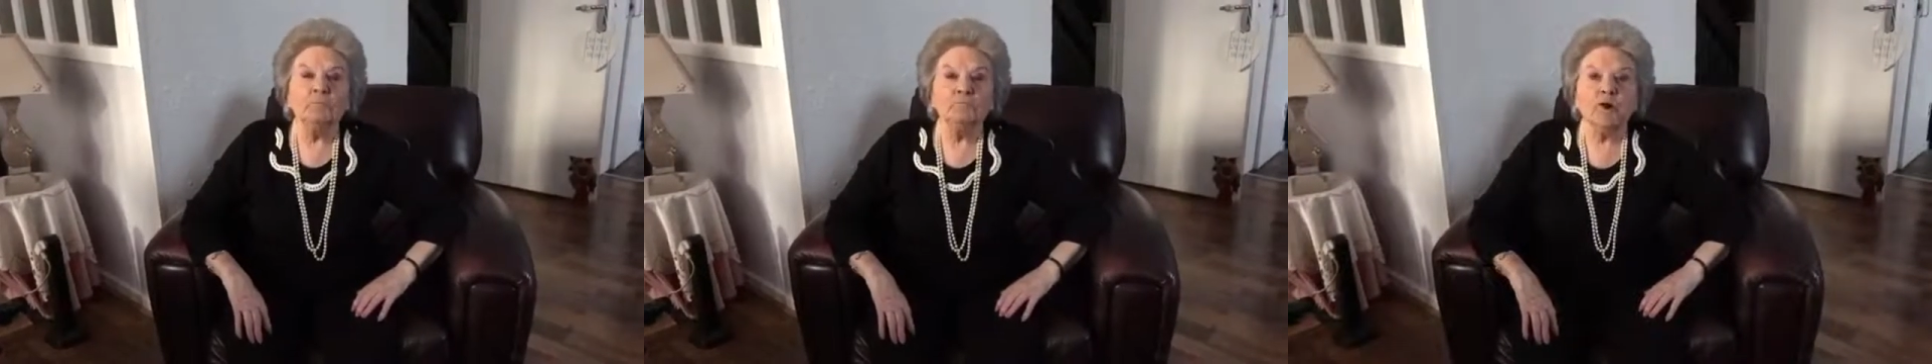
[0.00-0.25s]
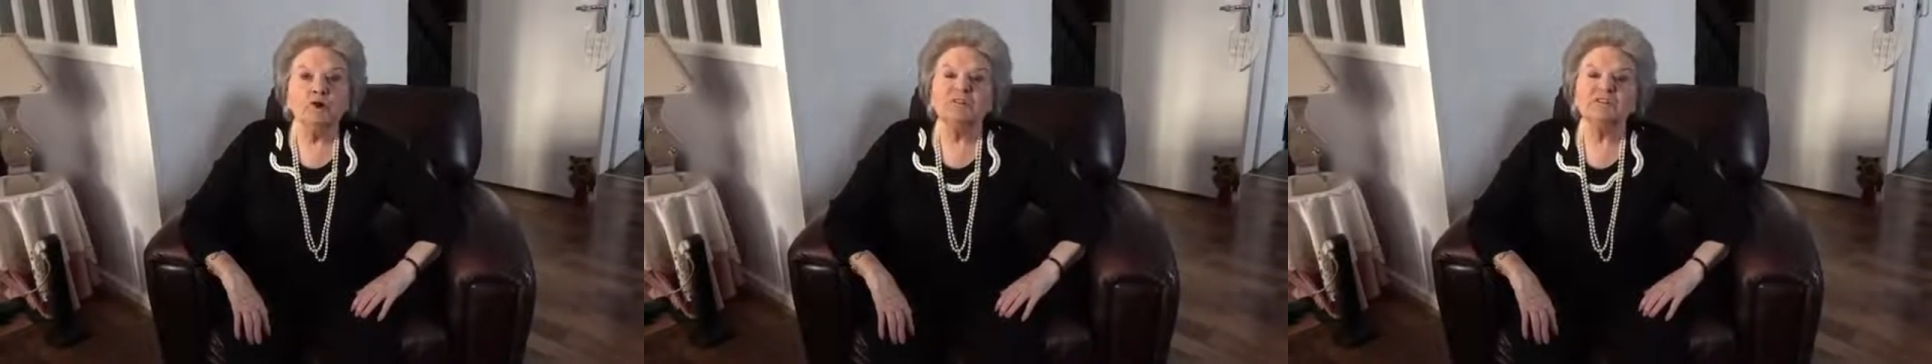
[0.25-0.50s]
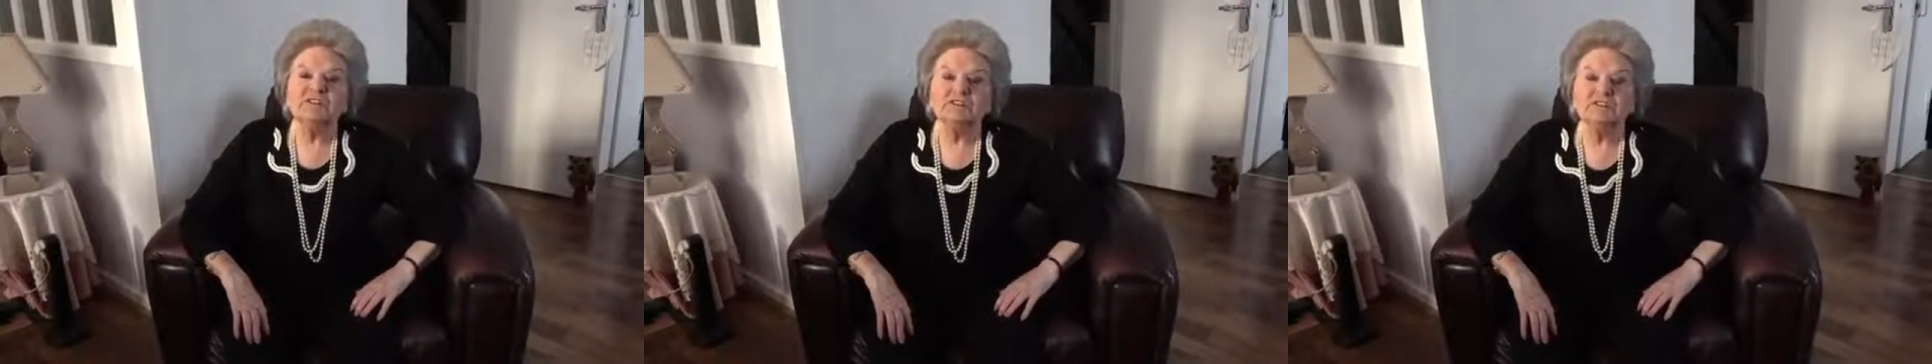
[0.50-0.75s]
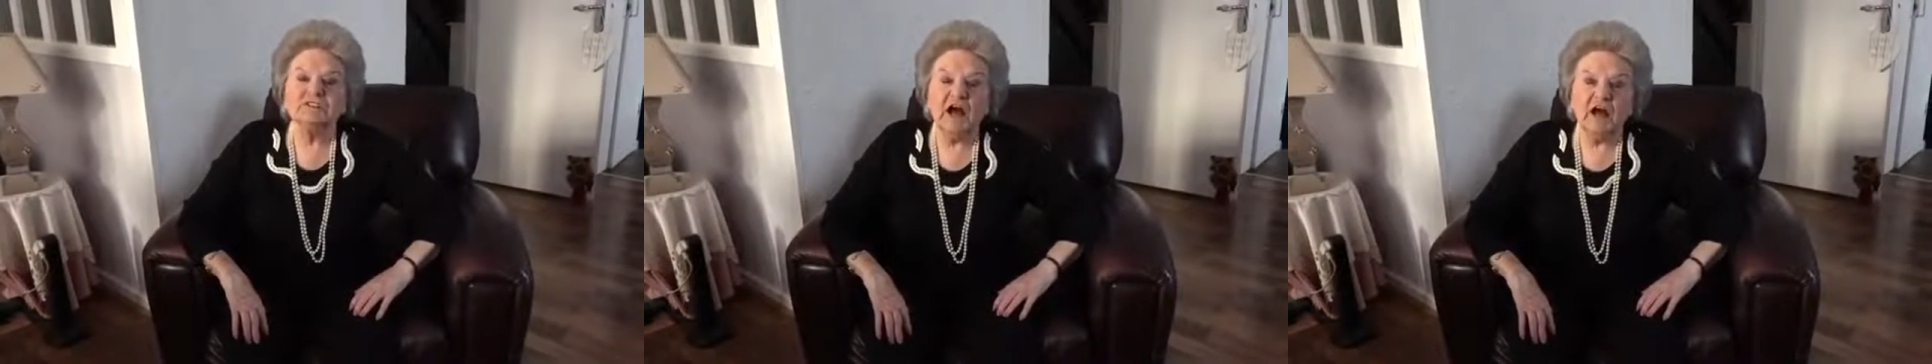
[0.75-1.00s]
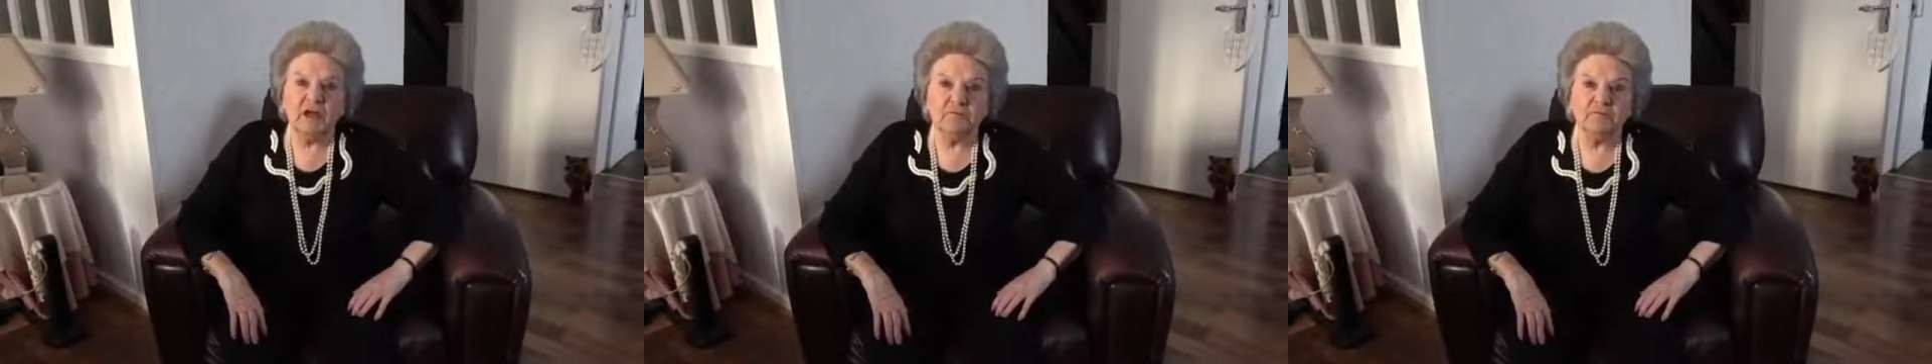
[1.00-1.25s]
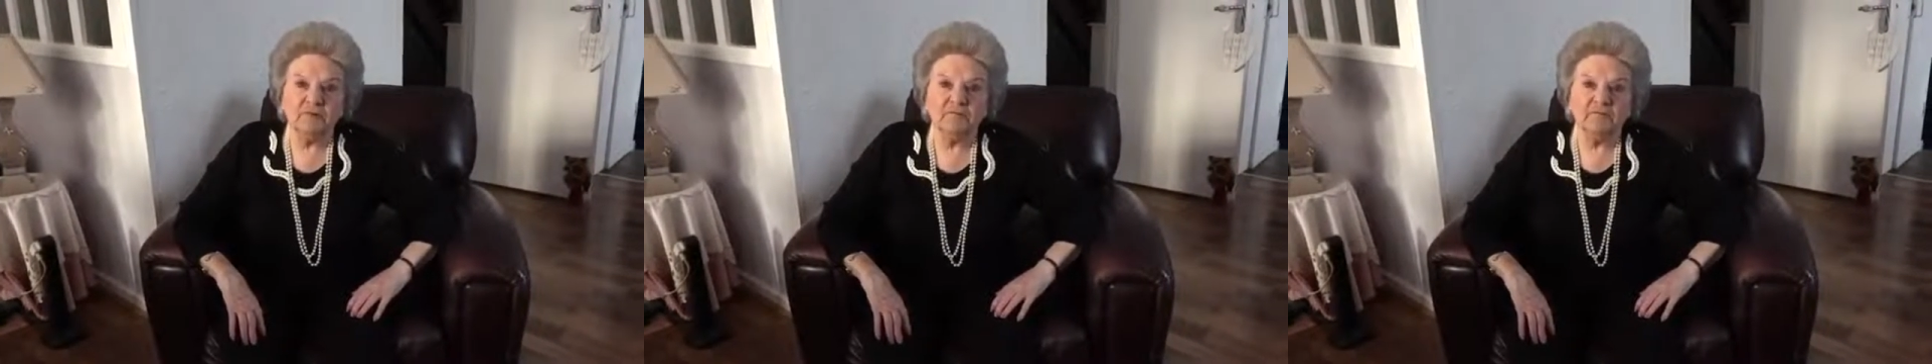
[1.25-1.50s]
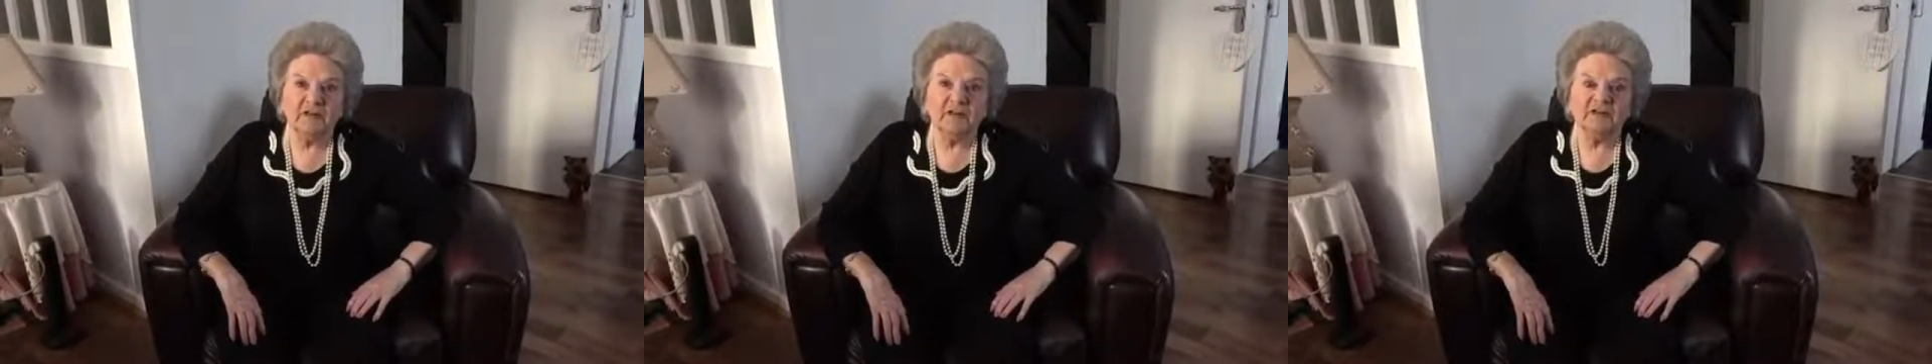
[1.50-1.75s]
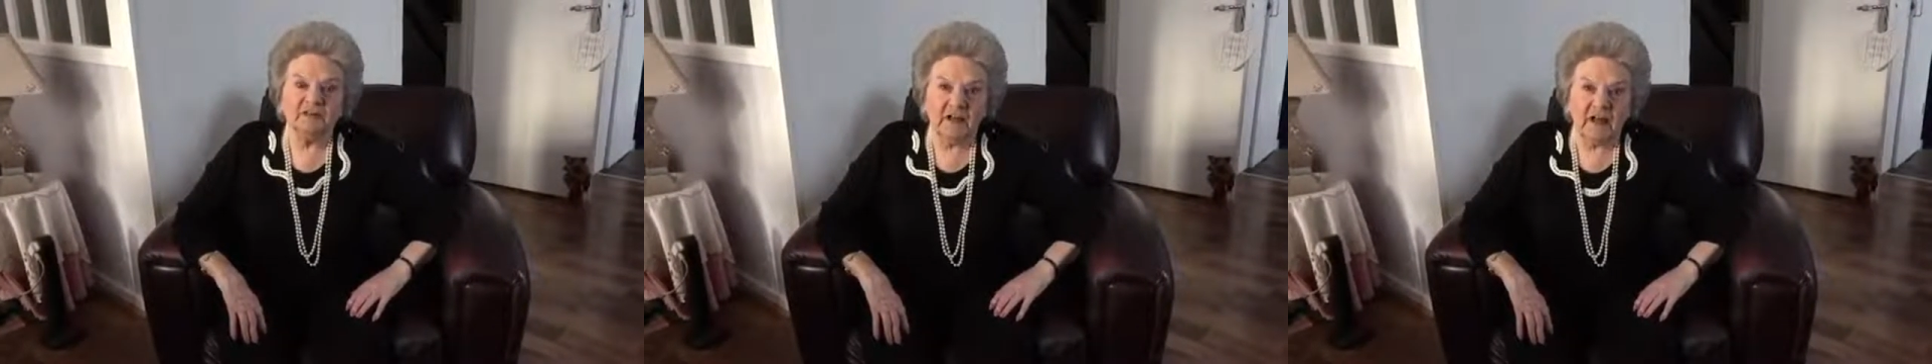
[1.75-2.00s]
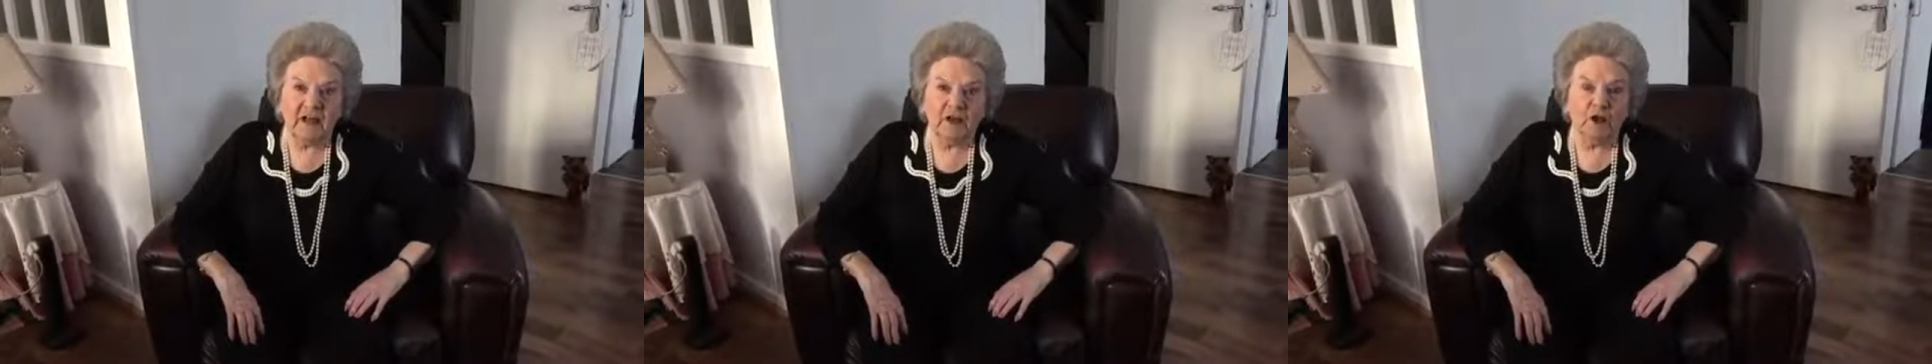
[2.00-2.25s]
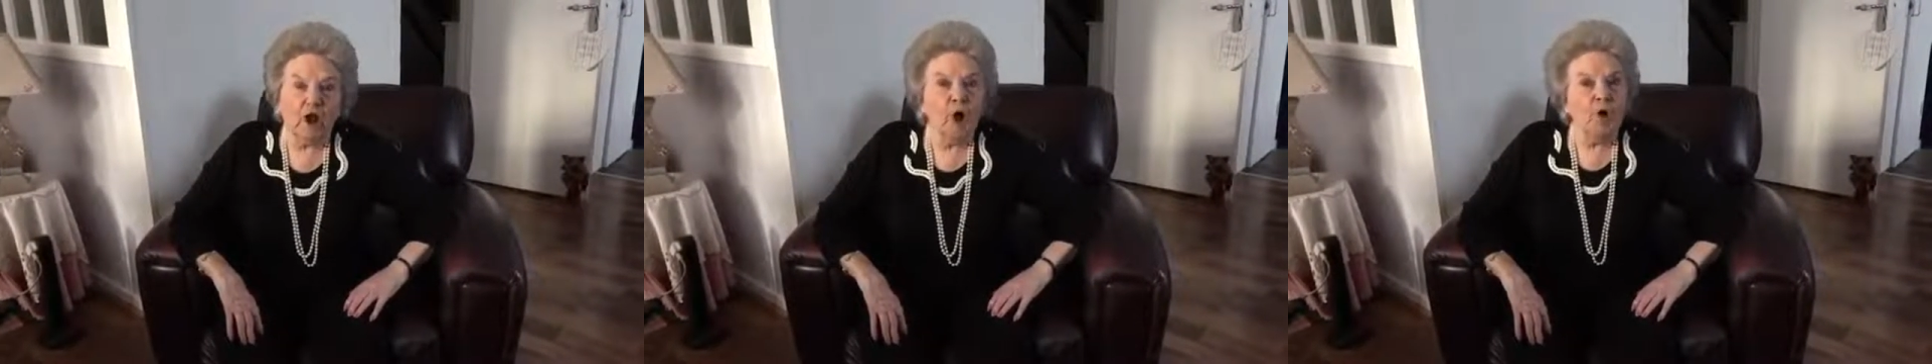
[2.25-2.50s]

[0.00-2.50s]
Boris has shut everything down.